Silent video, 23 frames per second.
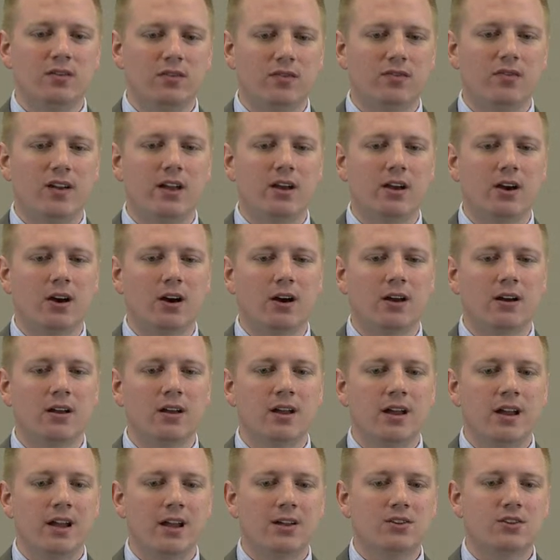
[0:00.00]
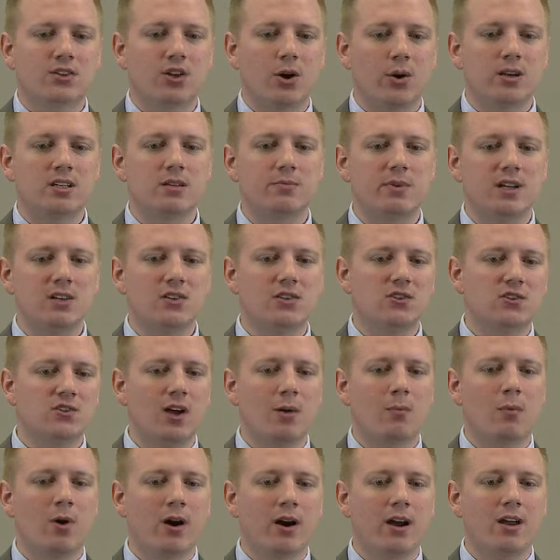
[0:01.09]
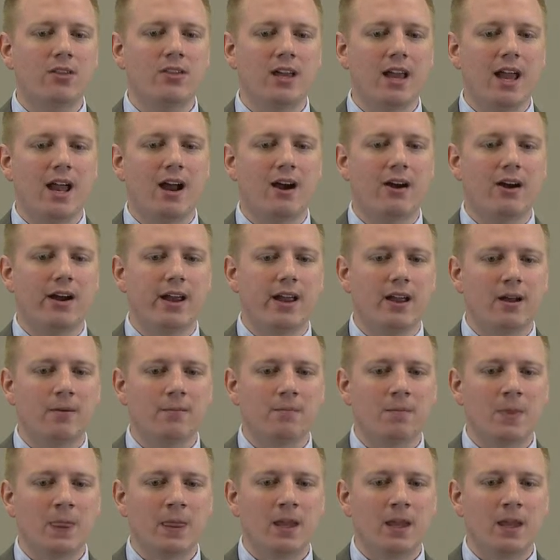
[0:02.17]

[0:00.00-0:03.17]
finger is going to be somewhere in the area